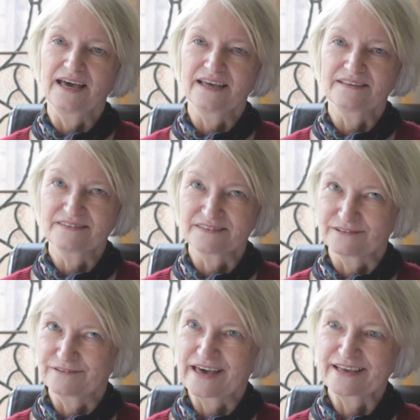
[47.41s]
and
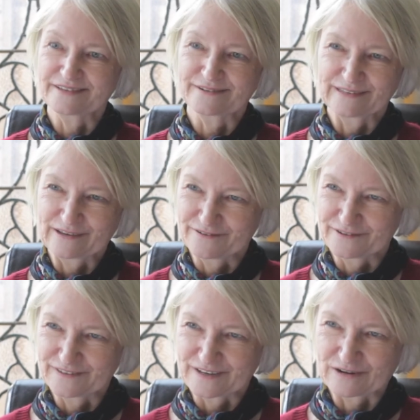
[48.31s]
so that's when I
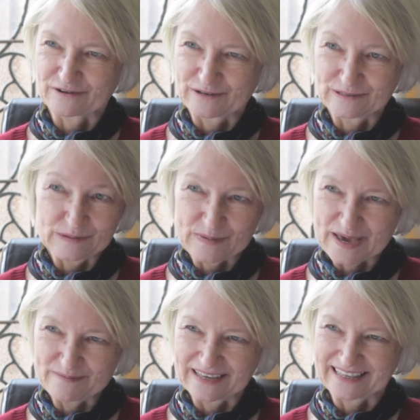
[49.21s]
first started going to the
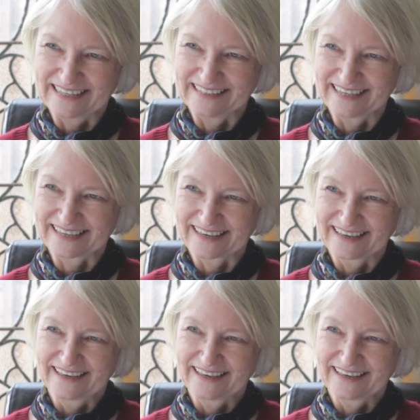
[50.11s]
baby clinic.